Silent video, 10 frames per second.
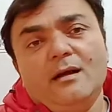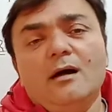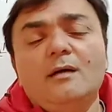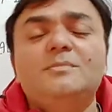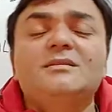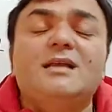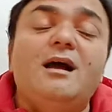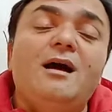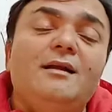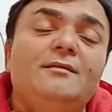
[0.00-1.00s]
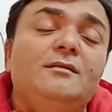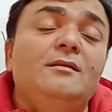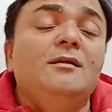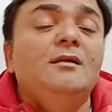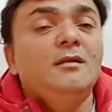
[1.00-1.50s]
herbs are
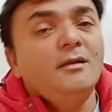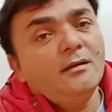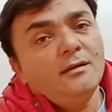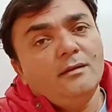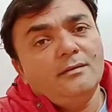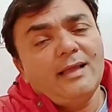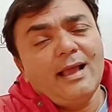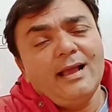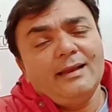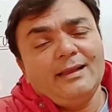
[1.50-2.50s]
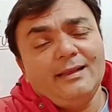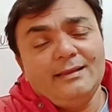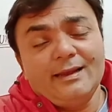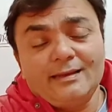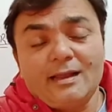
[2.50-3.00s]
there in
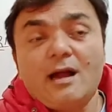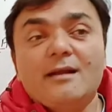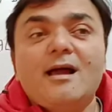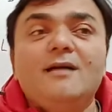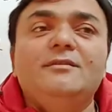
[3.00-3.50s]
that Kada.